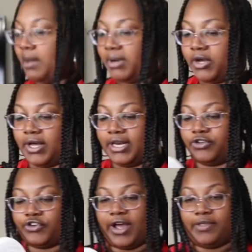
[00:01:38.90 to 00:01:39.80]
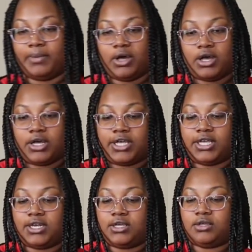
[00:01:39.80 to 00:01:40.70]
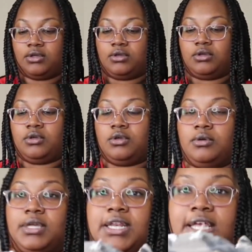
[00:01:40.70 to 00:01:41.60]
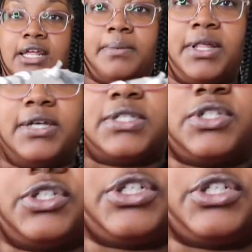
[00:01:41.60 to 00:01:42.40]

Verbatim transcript: I'm gonna go ahead and try them on. Gonna get up close and just